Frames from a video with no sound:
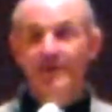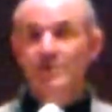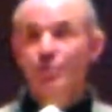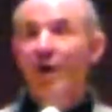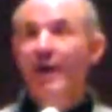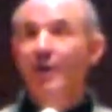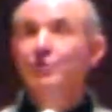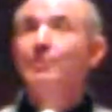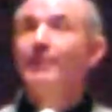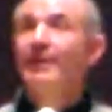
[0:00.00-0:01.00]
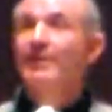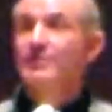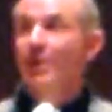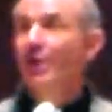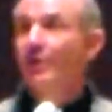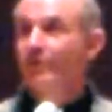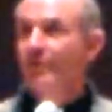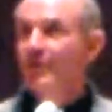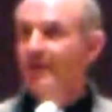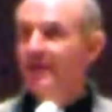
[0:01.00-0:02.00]
Israel, to be his own.
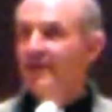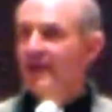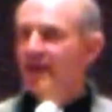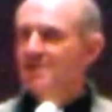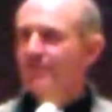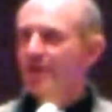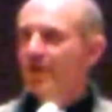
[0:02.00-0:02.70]
That's